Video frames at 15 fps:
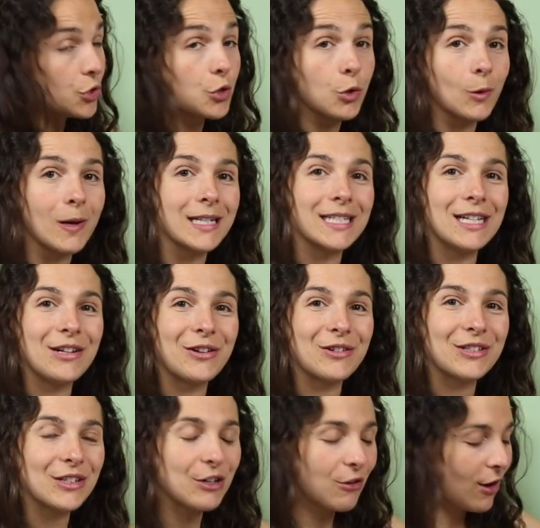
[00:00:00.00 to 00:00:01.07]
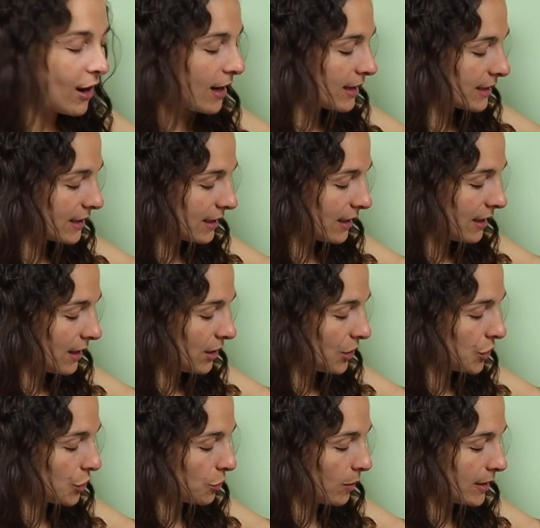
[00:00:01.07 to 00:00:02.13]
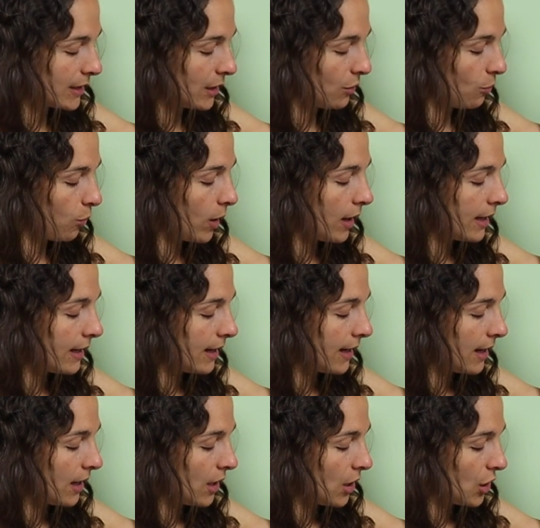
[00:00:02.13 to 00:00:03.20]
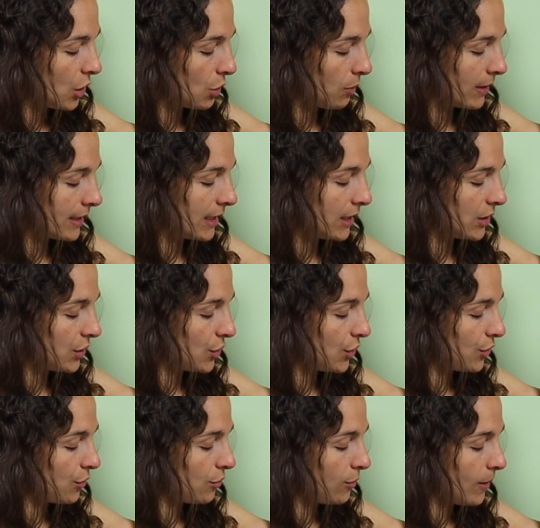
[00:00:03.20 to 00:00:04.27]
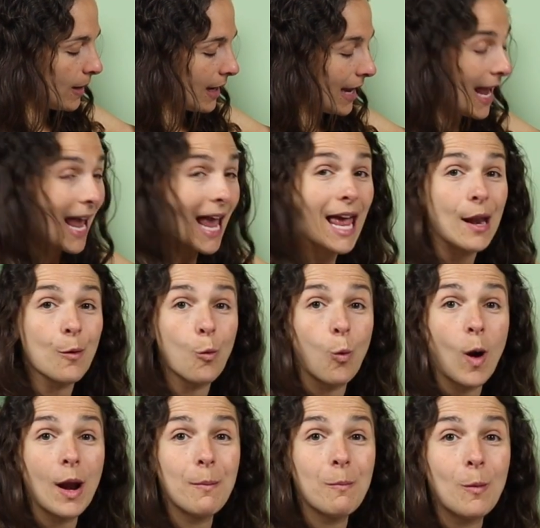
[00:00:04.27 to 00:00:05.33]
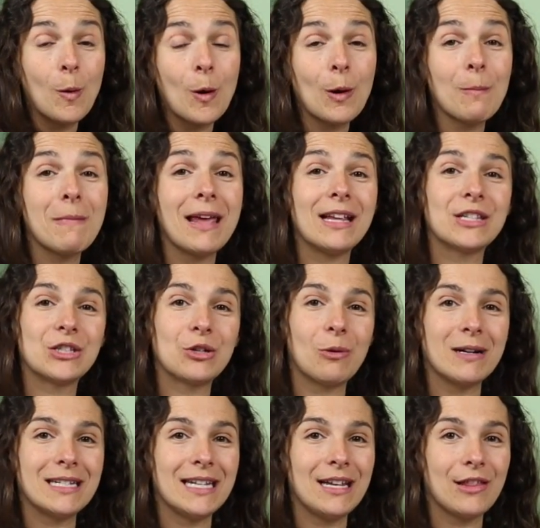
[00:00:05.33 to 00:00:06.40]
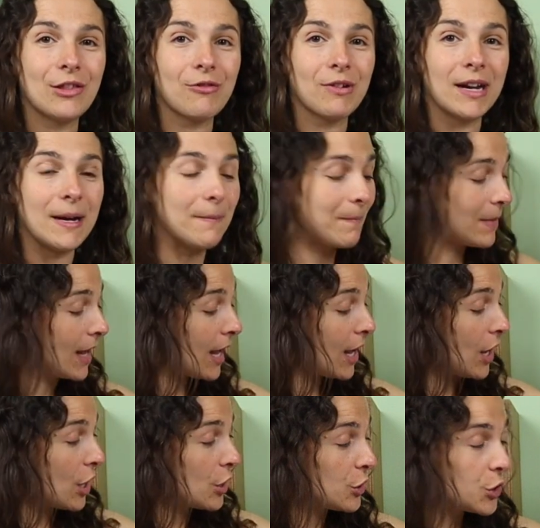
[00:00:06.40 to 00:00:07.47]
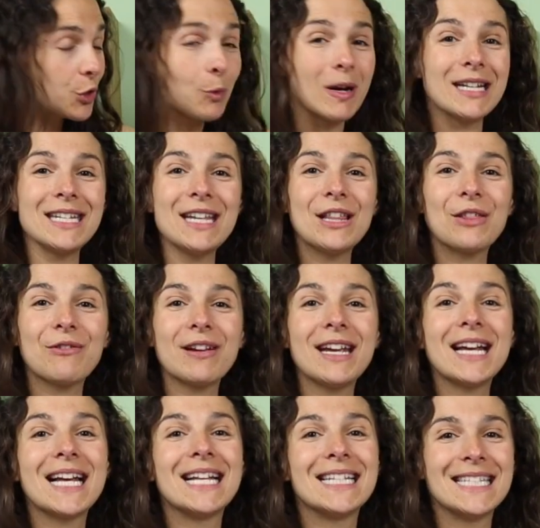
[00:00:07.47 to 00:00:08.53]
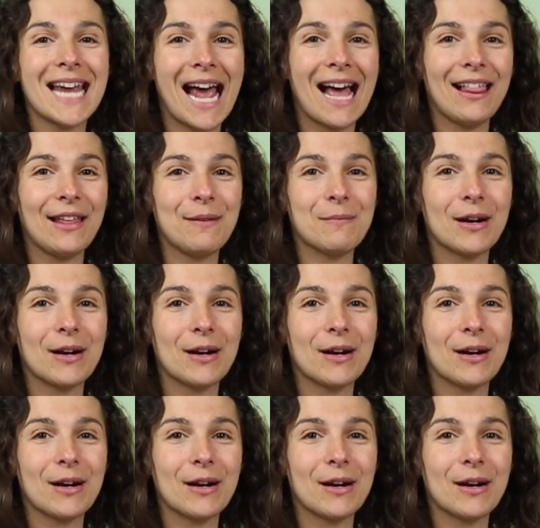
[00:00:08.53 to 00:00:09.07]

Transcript: twenty goes across, twenty-one, twenty-two, and one more makes twenty-three. twenty-three tally